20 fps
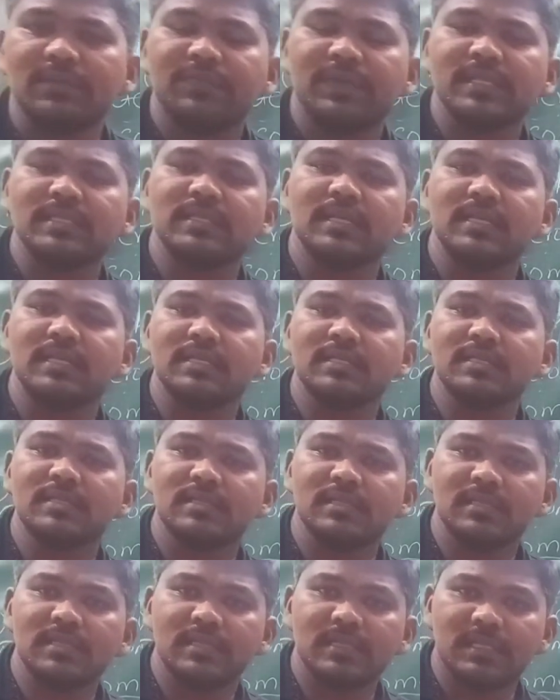fungi is
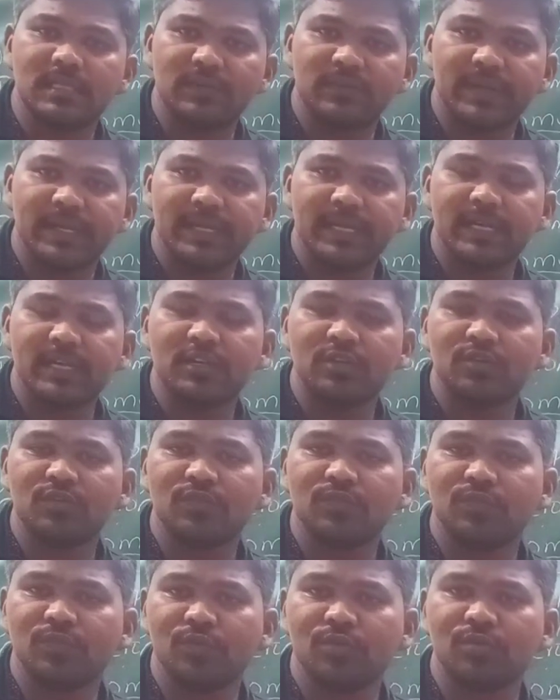divided into
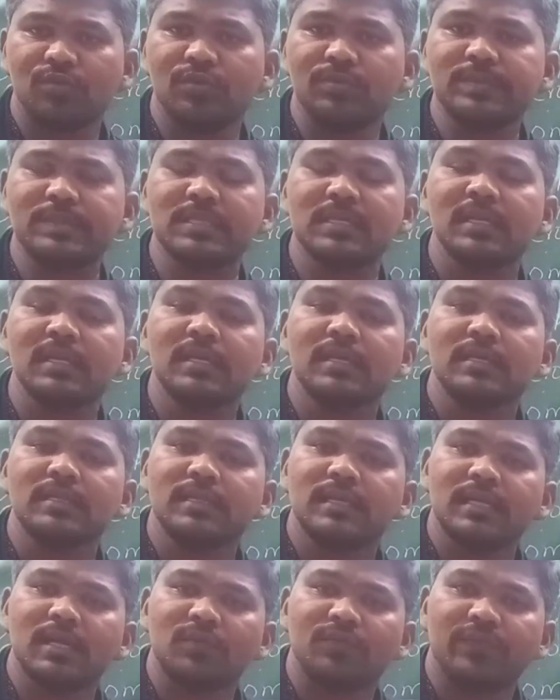4 groups,
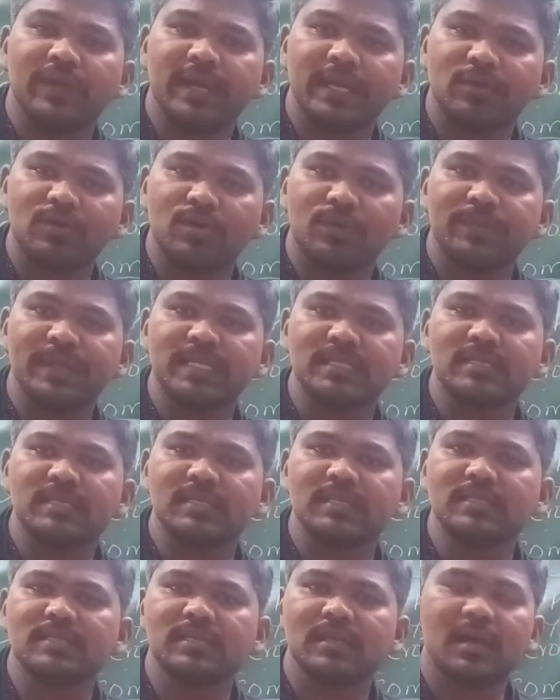that are
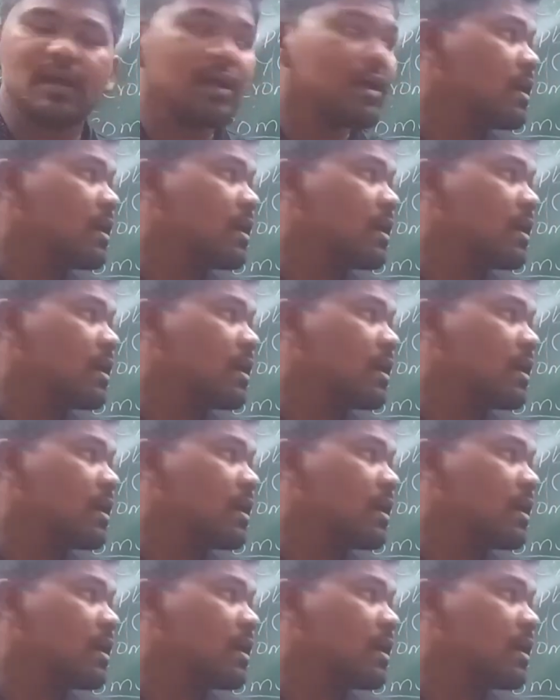phycomycetes,